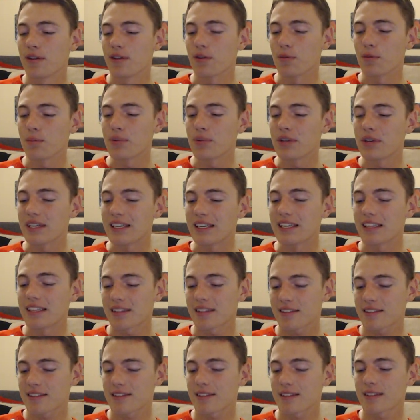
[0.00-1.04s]
big
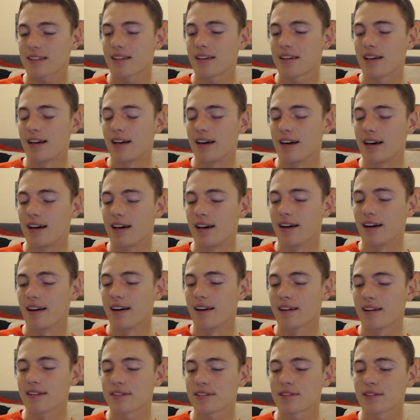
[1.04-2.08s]
hits.
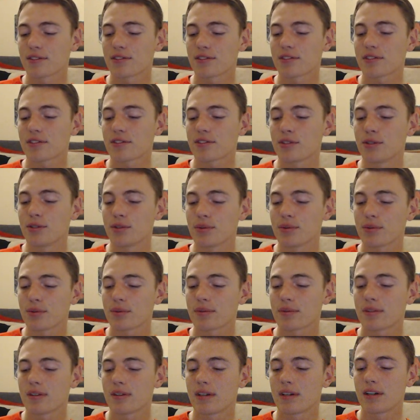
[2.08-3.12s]

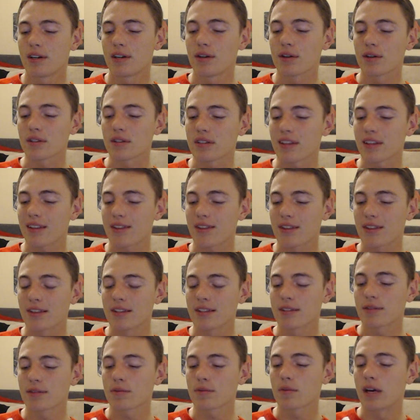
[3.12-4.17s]
2,
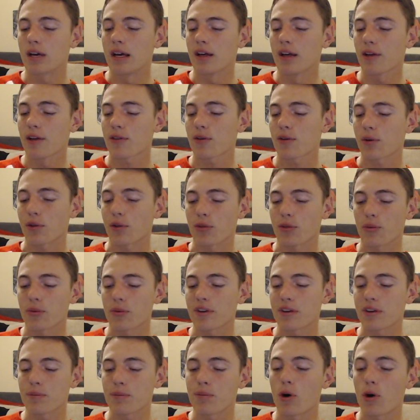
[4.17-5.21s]
listen. Song
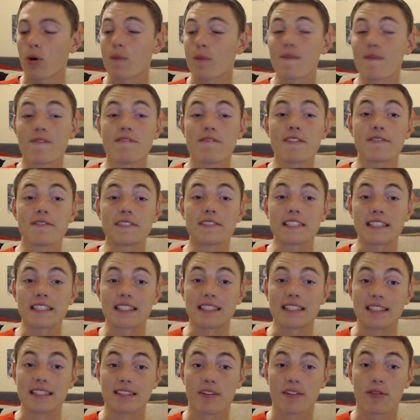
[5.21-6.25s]
3, poem
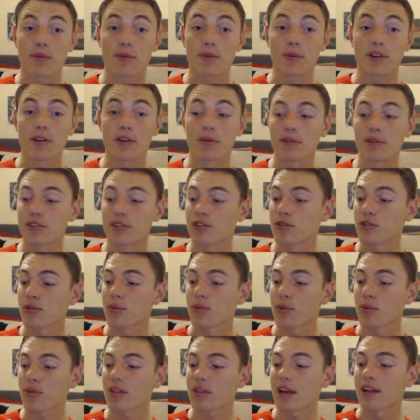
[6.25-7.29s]
58. So we're going
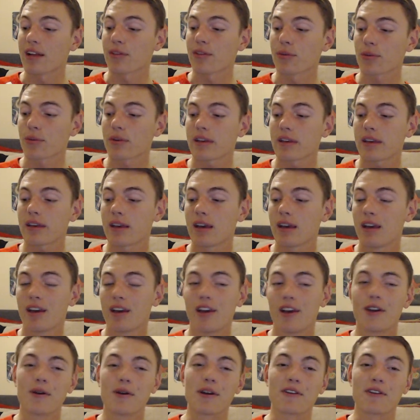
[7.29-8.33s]
to side 3.
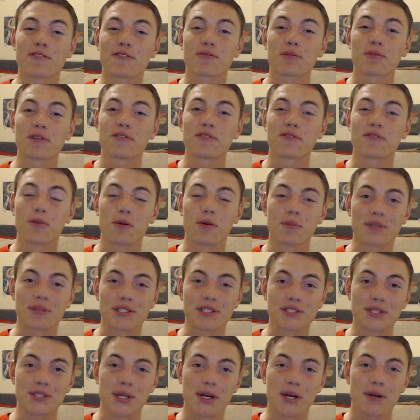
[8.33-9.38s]
We have freeform
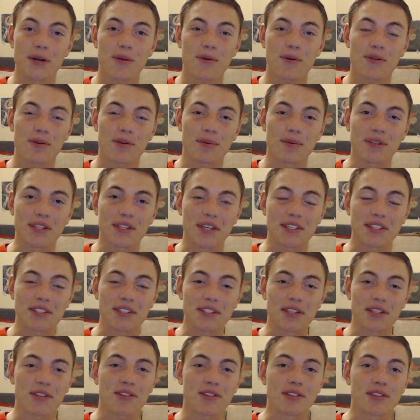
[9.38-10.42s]
guitar, so we get to
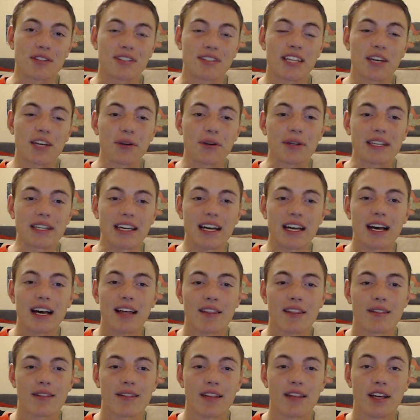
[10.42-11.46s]
listen to Terry
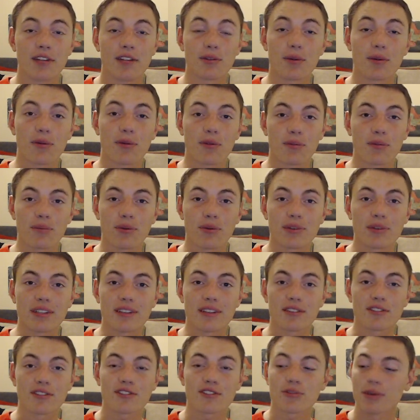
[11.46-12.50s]
Kath do some
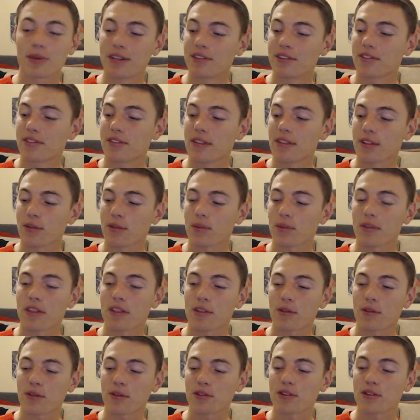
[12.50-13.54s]
pretty strange things with
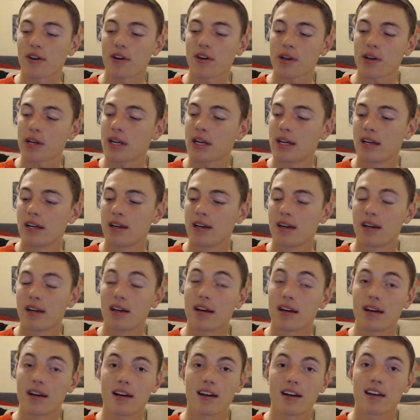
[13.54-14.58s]
his guitar.
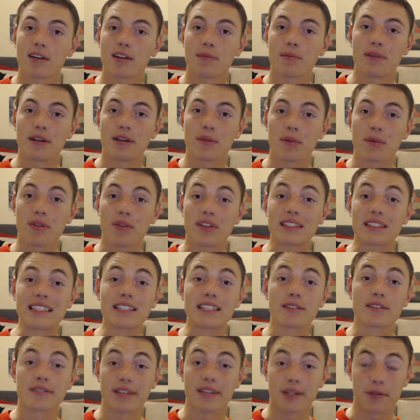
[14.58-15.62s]
Man was an
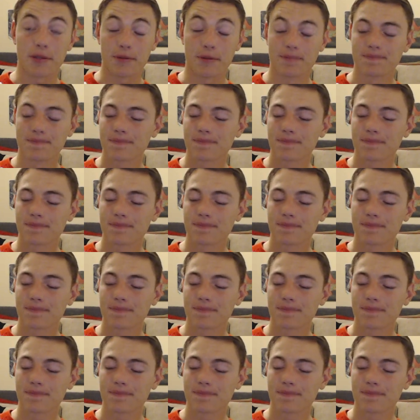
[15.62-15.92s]
innovator.